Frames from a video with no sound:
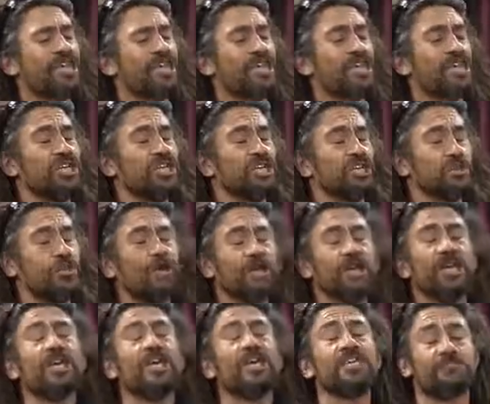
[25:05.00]

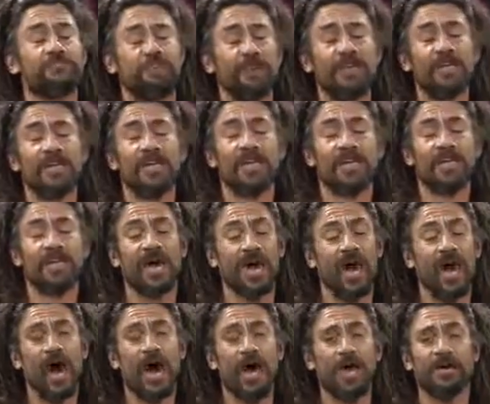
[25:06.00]
iwis behind.
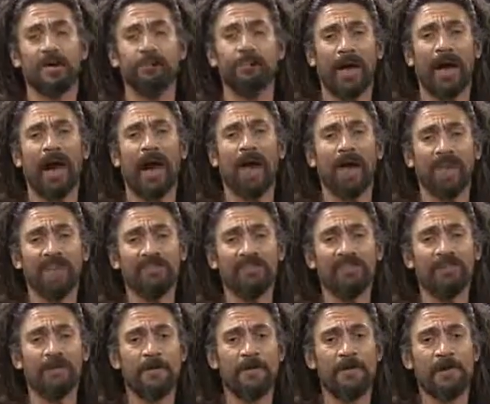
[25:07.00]
behind
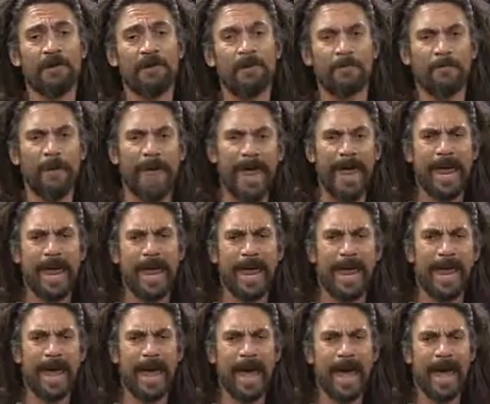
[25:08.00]
bars.
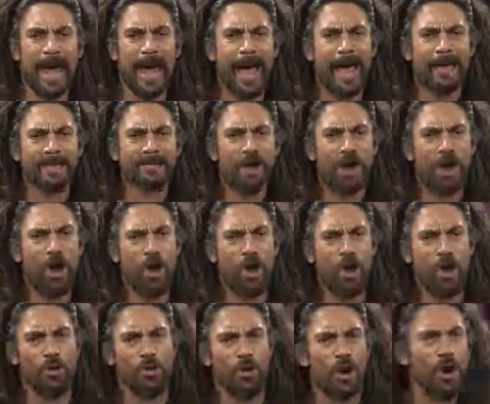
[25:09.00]
May I
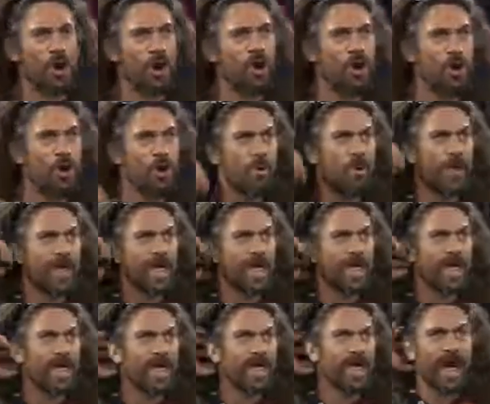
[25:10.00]
don't know
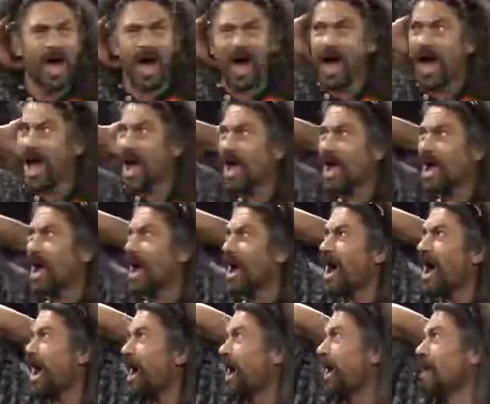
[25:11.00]
where I
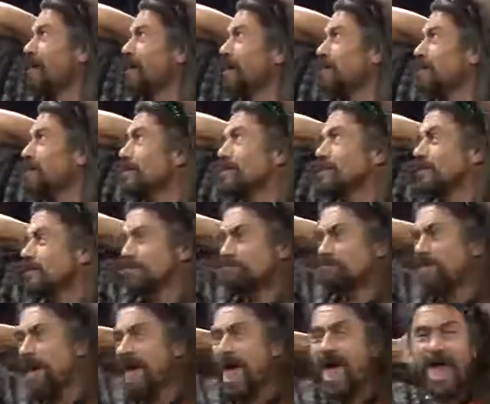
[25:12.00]
are.
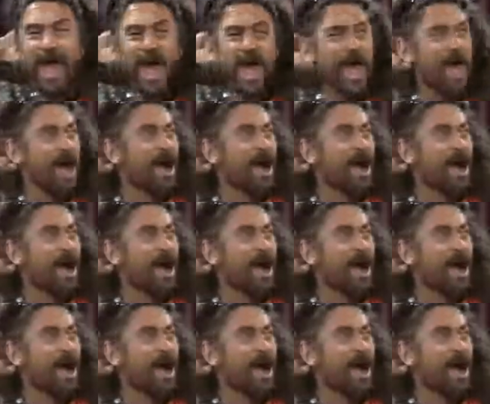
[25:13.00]
May